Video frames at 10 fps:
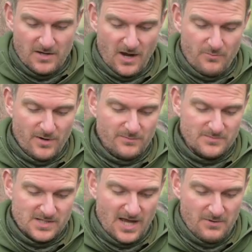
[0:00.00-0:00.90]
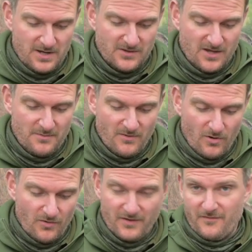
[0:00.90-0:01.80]
No problems loading them
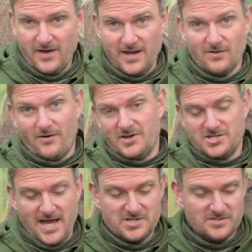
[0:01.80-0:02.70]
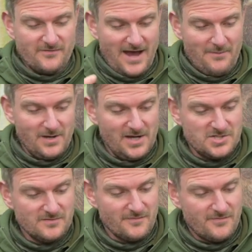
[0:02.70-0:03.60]
or the feed or ejection of
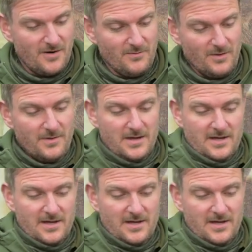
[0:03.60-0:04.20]
ammunition from them.